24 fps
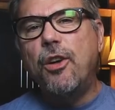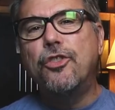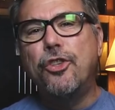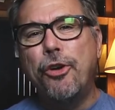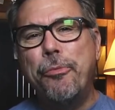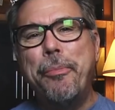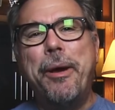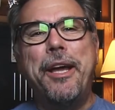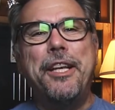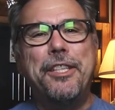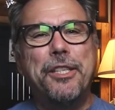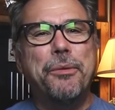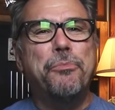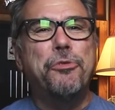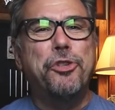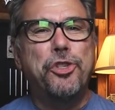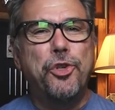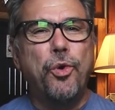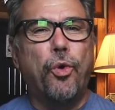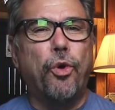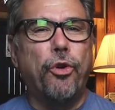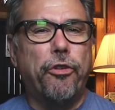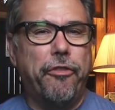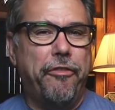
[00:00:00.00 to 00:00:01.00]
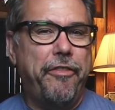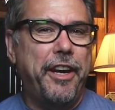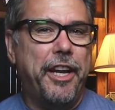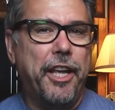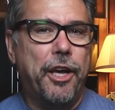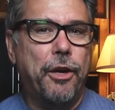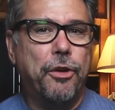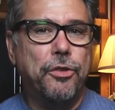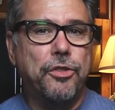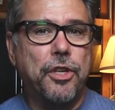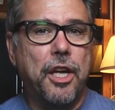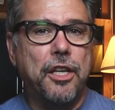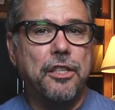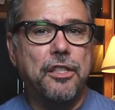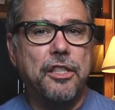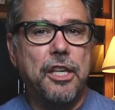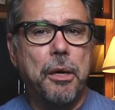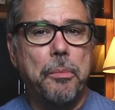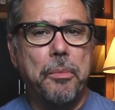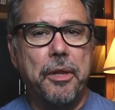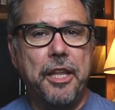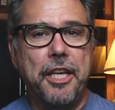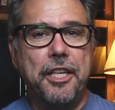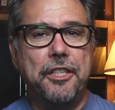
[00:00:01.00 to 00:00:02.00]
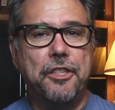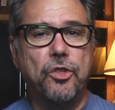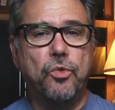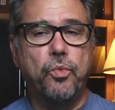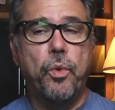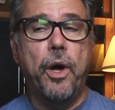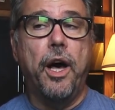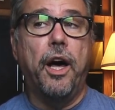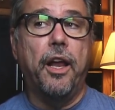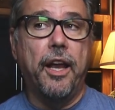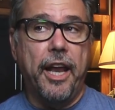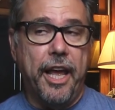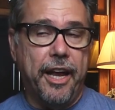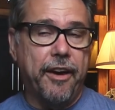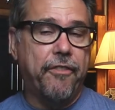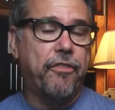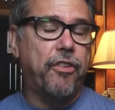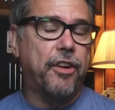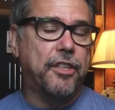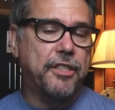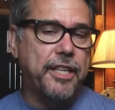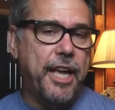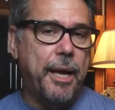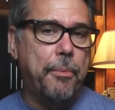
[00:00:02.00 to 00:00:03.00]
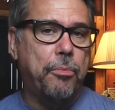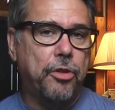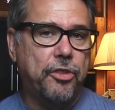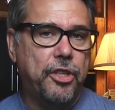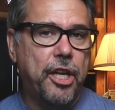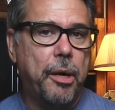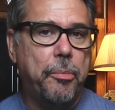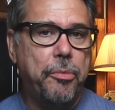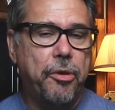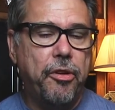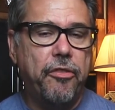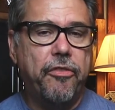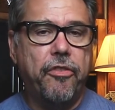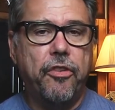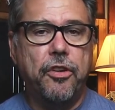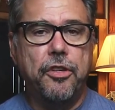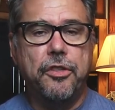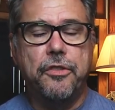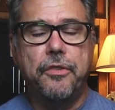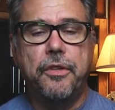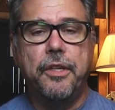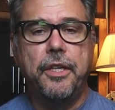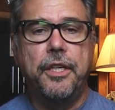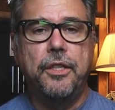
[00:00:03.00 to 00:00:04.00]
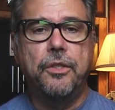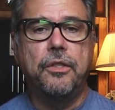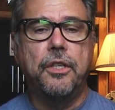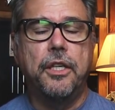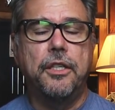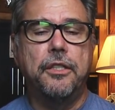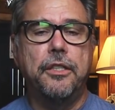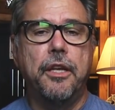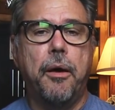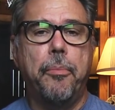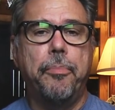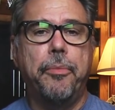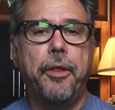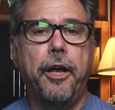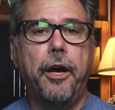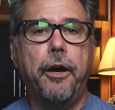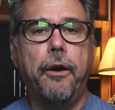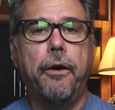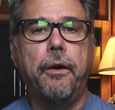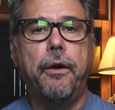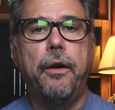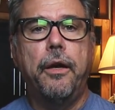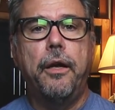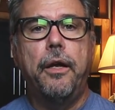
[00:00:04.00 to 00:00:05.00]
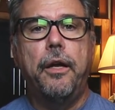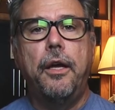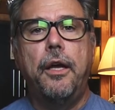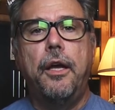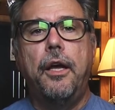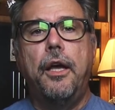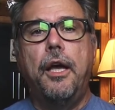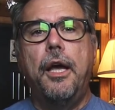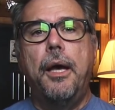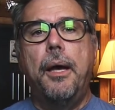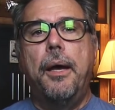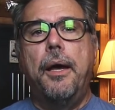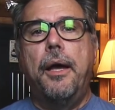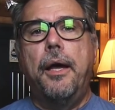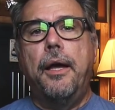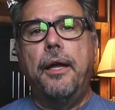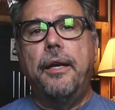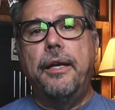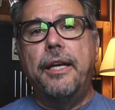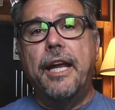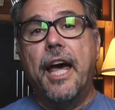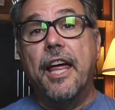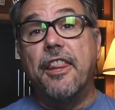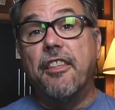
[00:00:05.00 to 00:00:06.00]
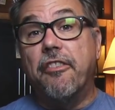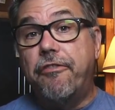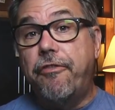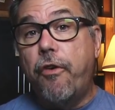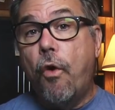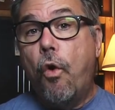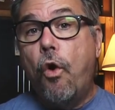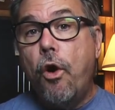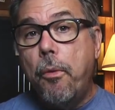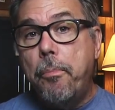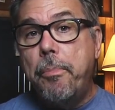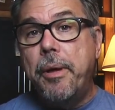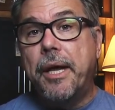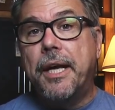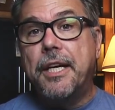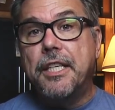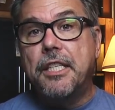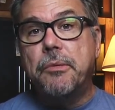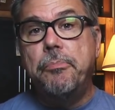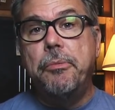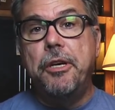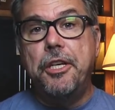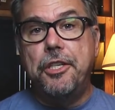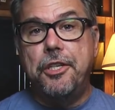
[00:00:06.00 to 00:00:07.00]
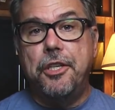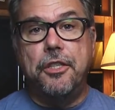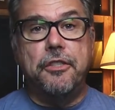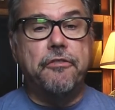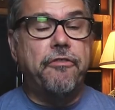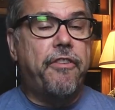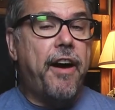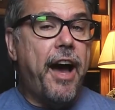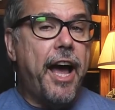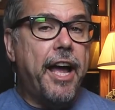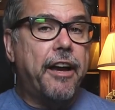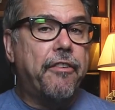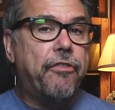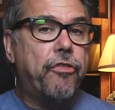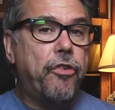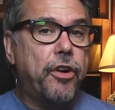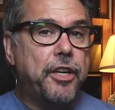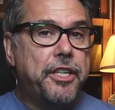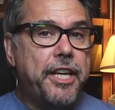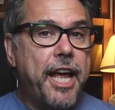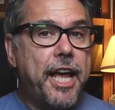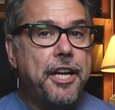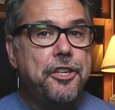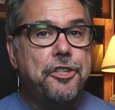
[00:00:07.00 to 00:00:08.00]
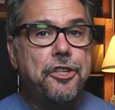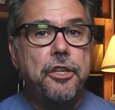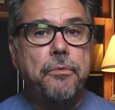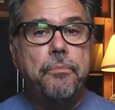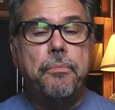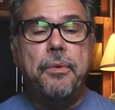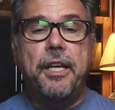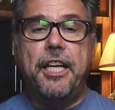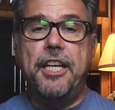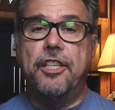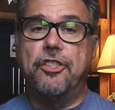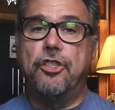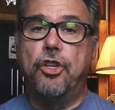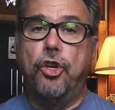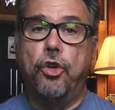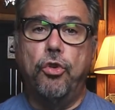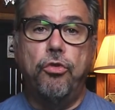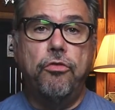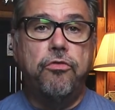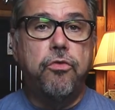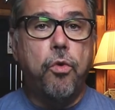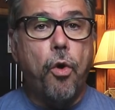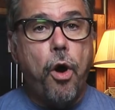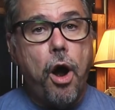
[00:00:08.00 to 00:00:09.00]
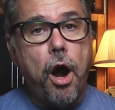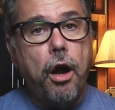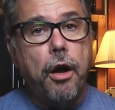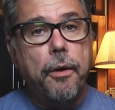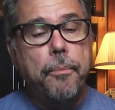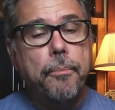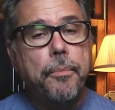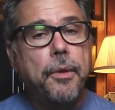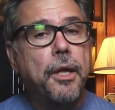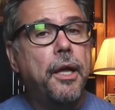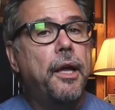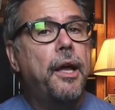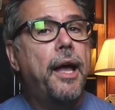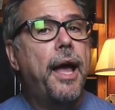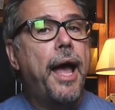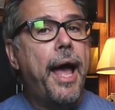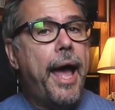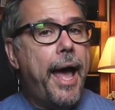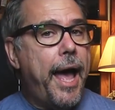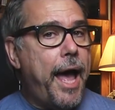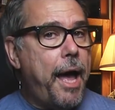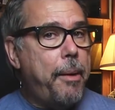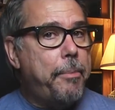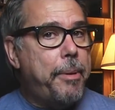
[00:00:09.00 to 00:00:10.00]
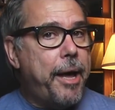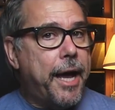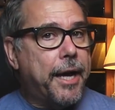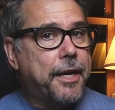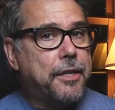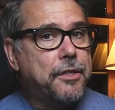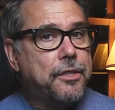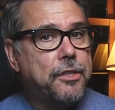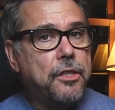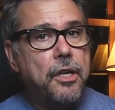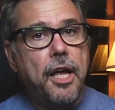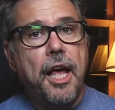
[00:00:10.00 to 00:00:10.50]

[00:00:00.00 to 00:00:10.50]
also made some shorter videos on some of these as well, like, for example, WFIRST is, is up there. Now, the four biggest missions vying for attention is LUVOIR, HabEx,